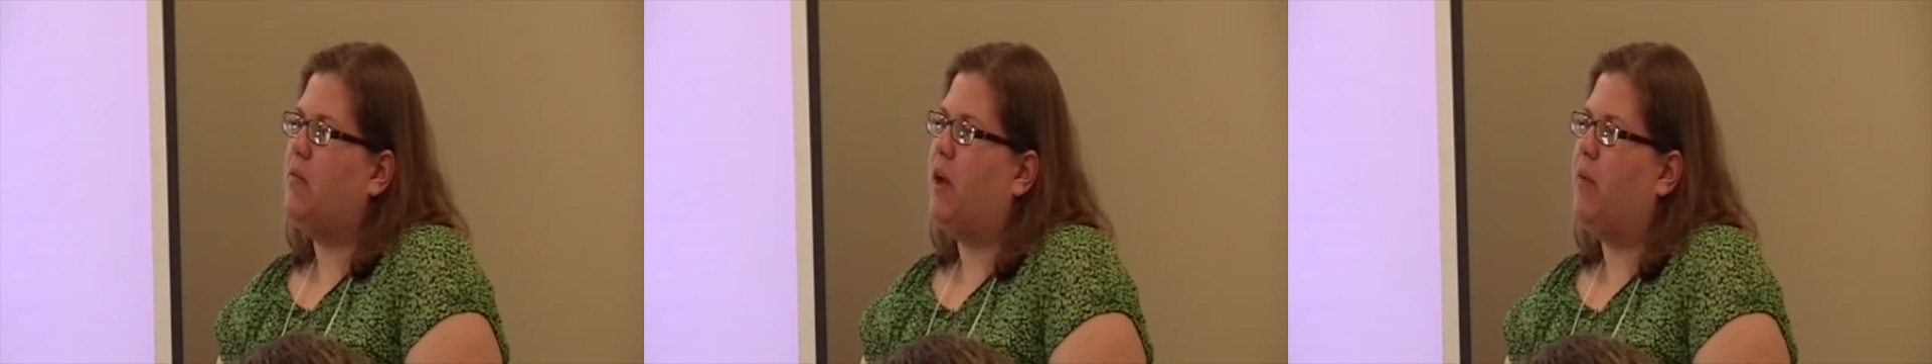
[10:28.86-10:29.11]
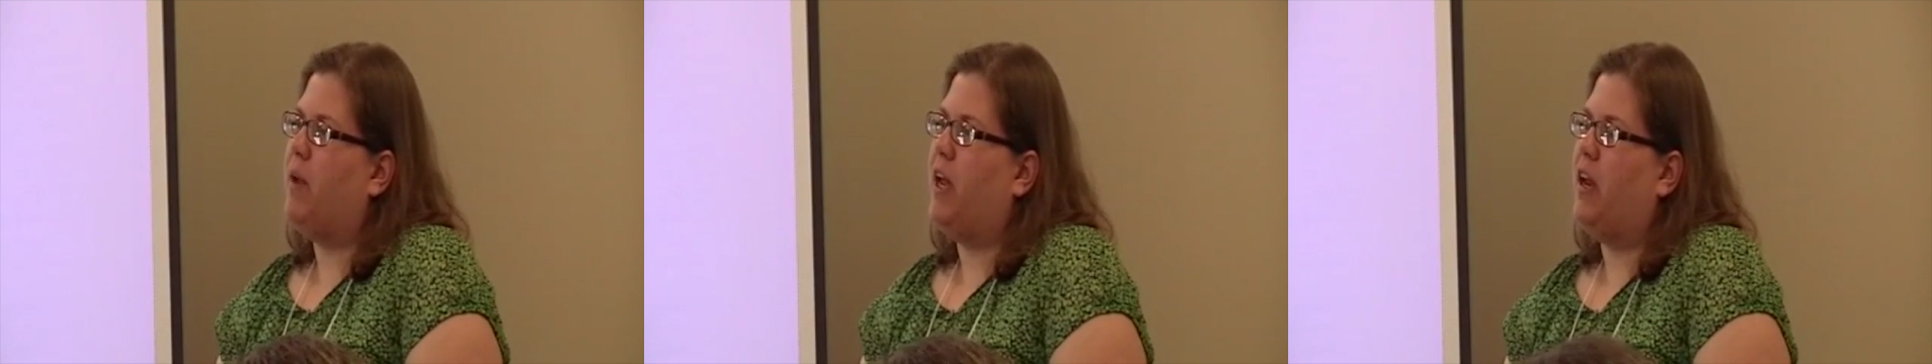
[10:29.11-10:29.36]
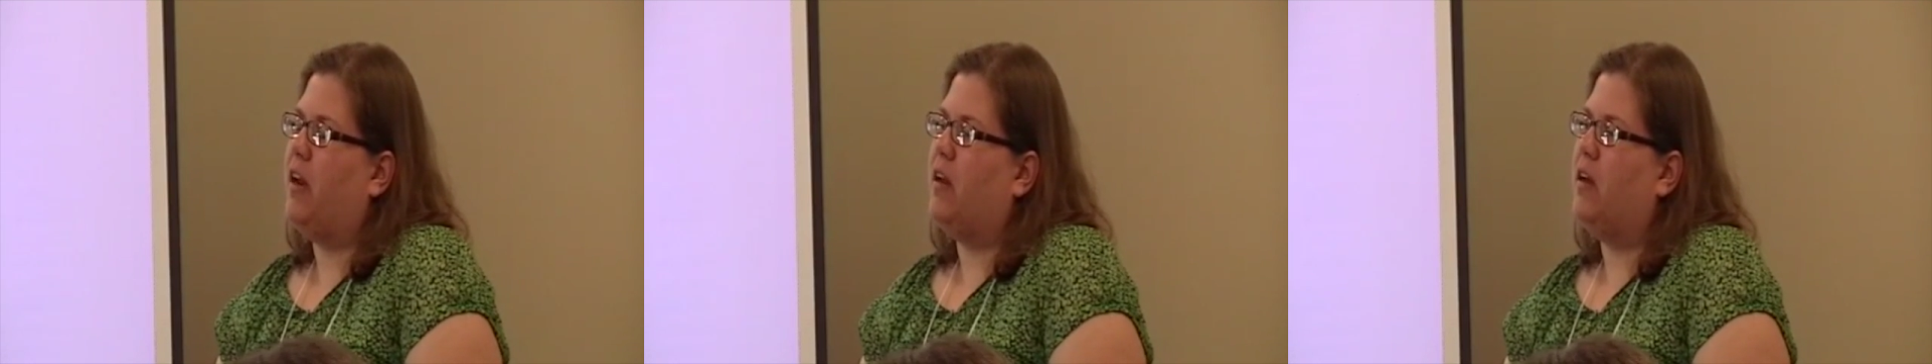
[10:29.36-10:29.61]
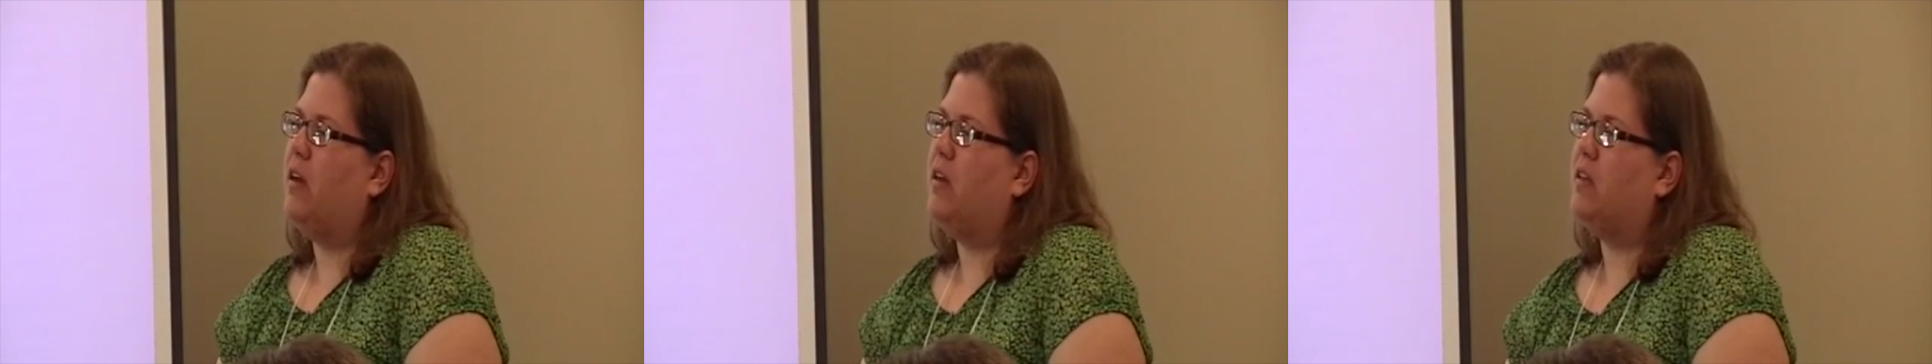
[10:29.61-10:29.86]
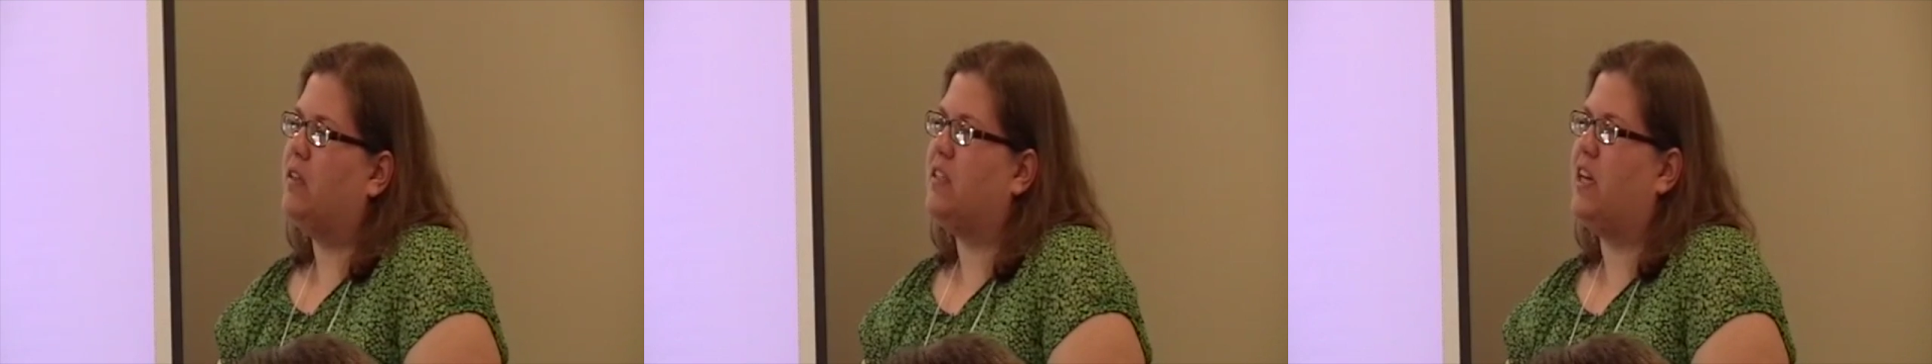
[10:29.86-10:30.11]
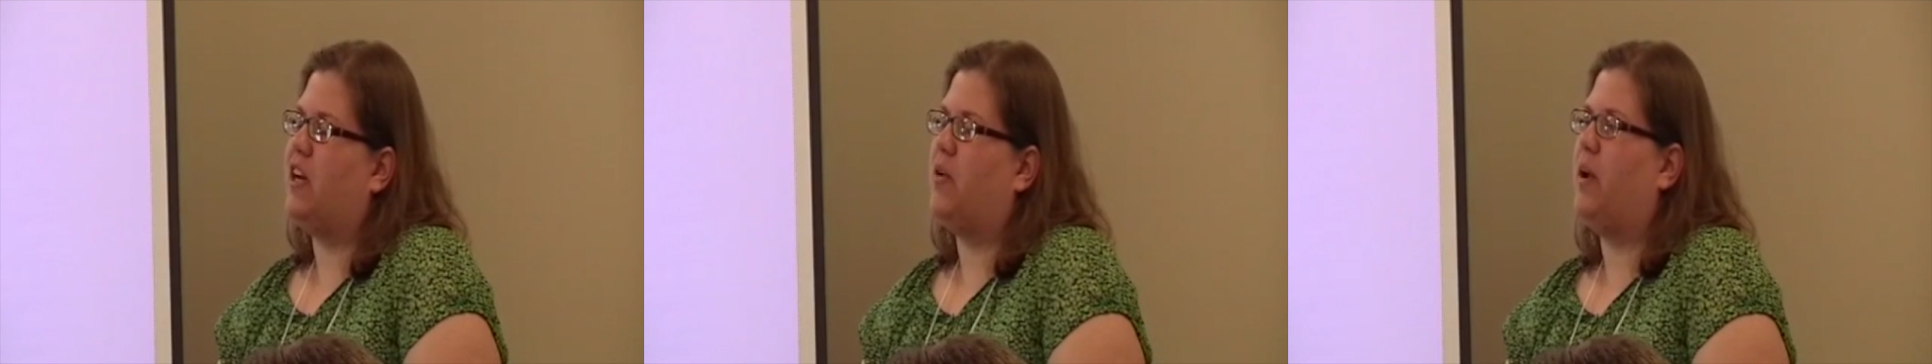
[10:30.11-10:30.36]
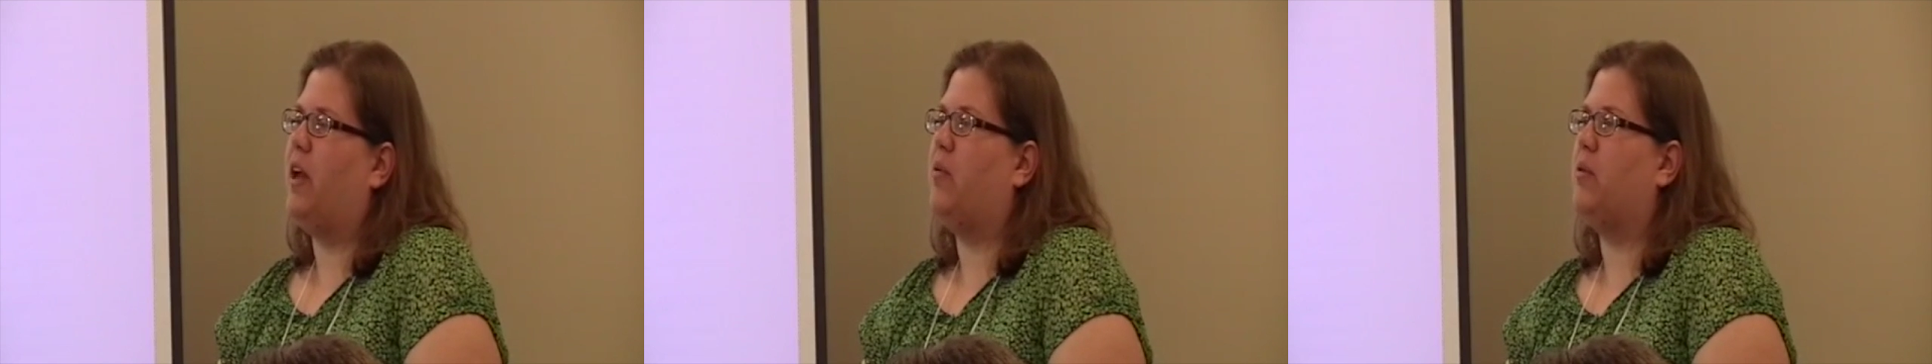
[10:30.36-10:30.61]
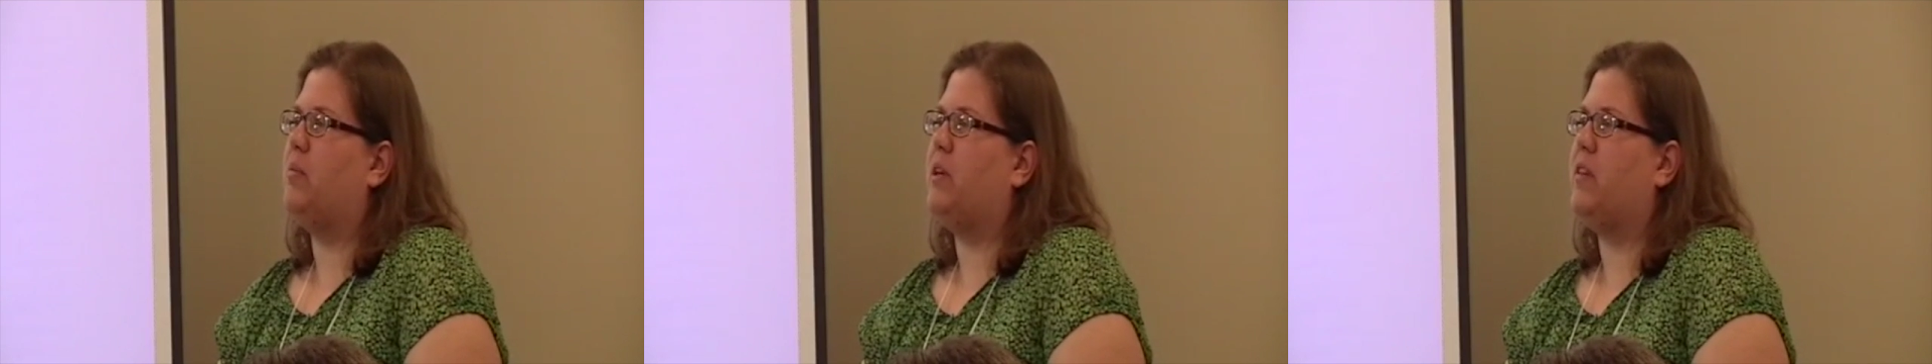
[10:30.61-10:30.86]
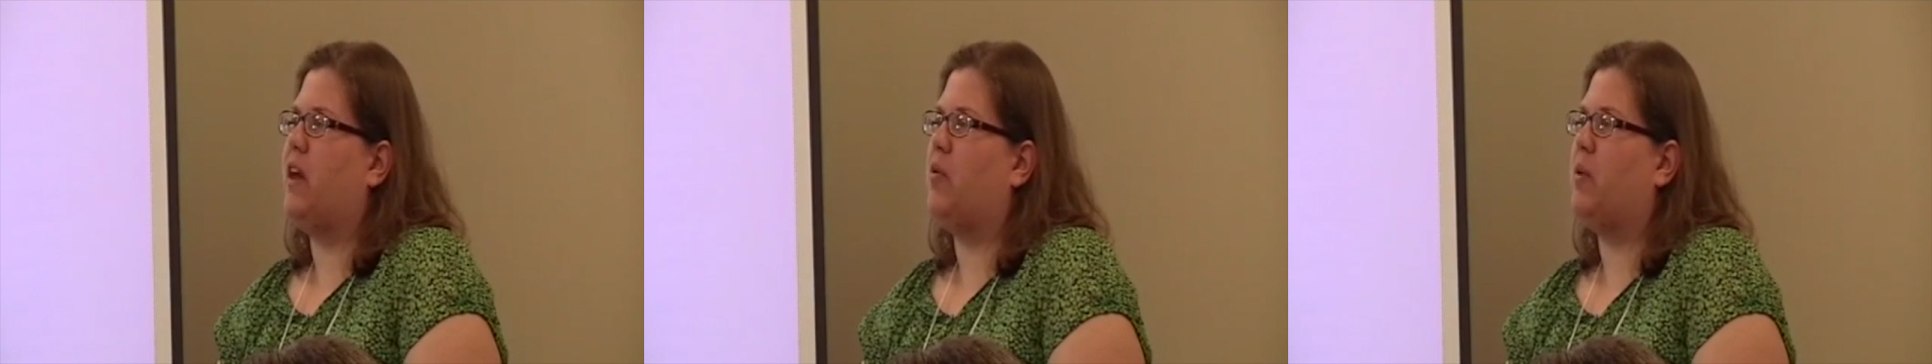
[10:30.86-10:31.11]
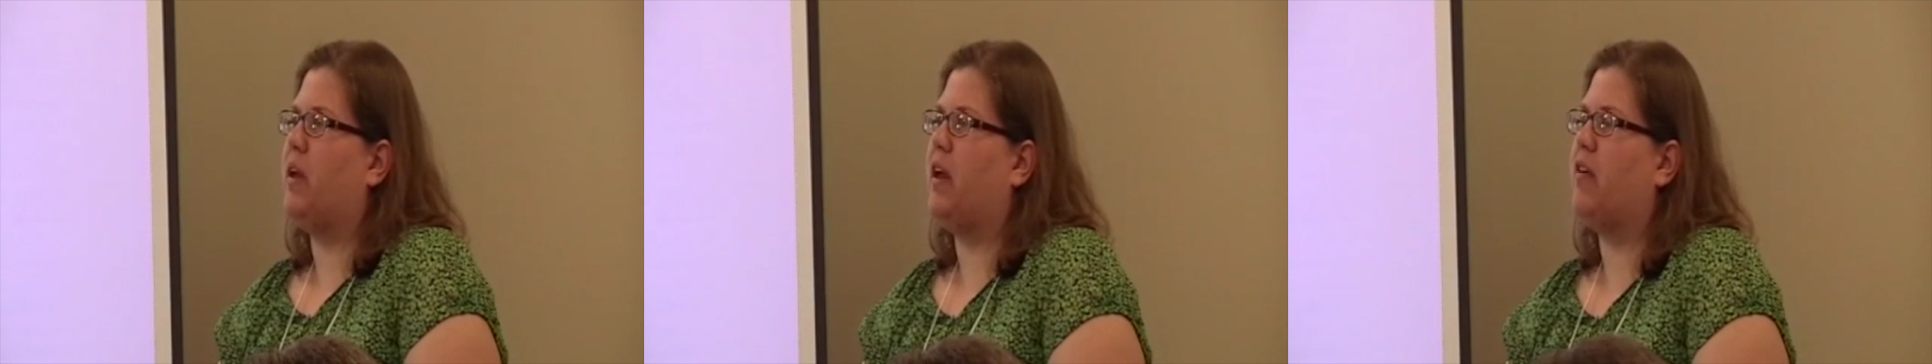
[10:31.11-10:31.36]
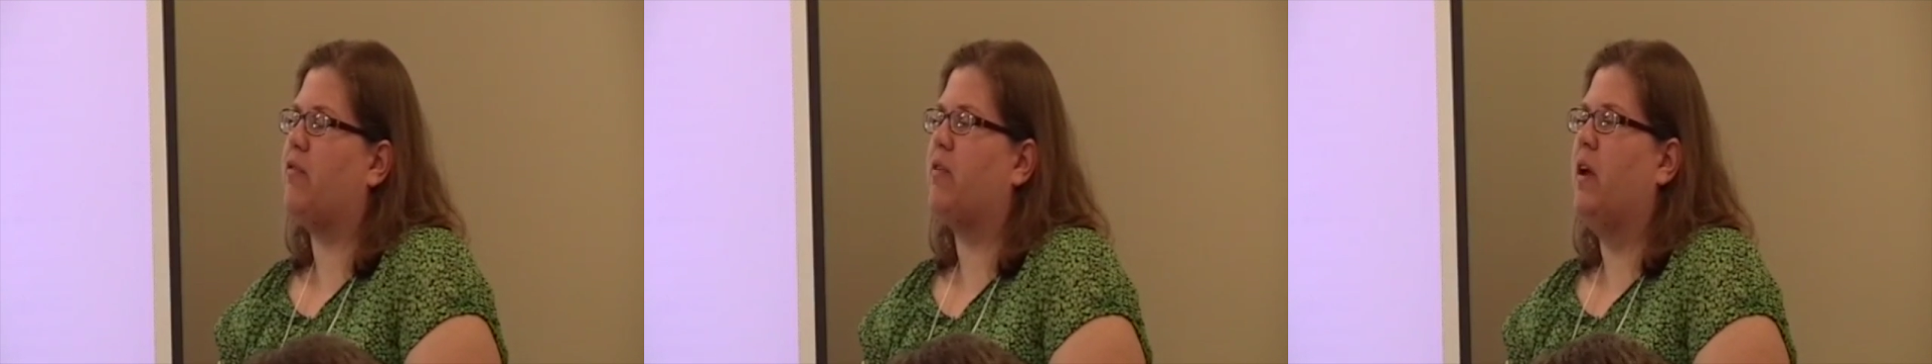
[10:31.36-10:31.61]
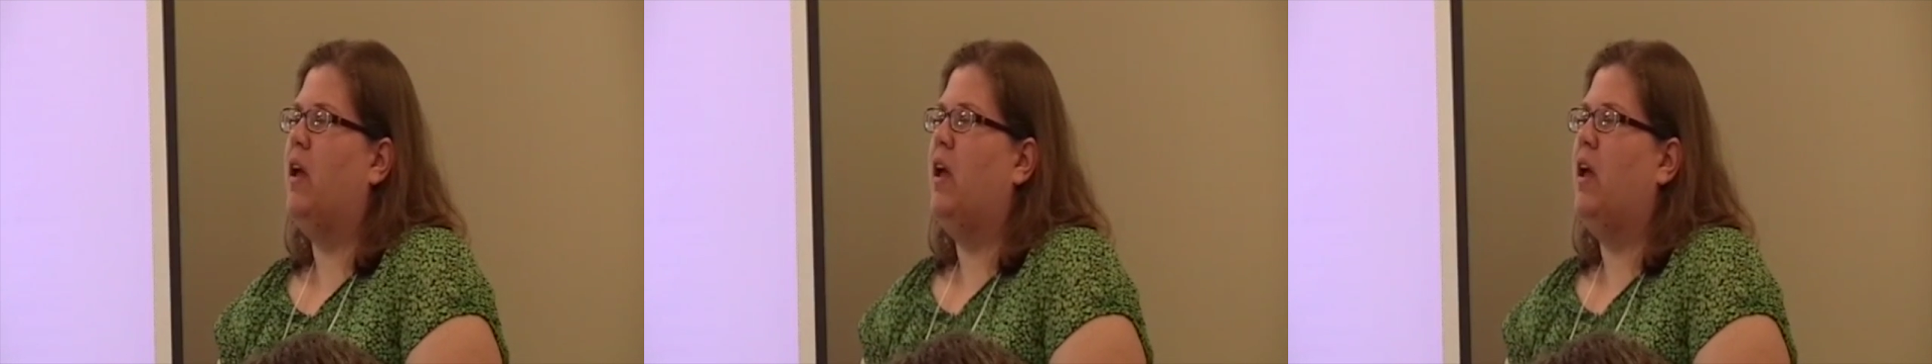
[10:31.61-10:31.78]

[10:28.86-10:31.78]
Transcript: my main takeaway would be that we have